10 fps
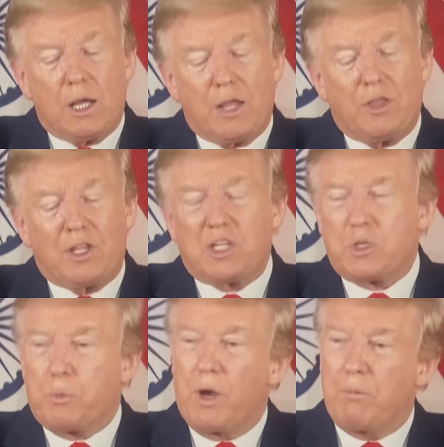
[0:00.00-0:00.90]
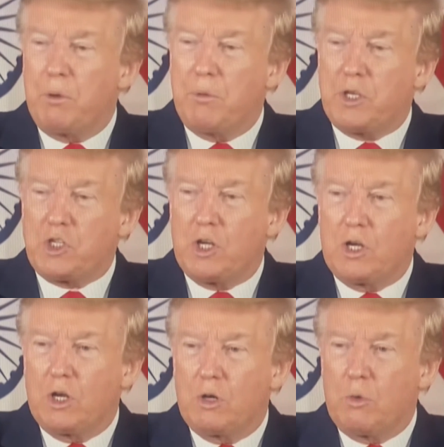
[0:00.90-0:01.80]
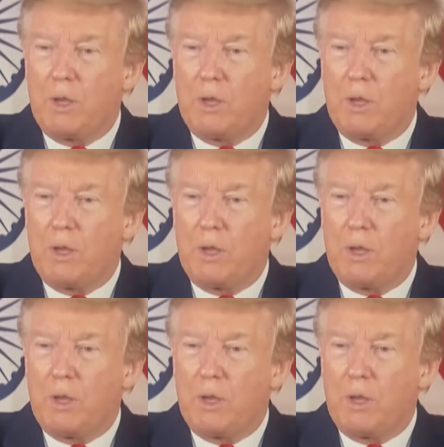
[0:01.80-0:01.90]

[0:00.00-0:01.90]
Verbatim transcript: I think that's a problem that's going to go away.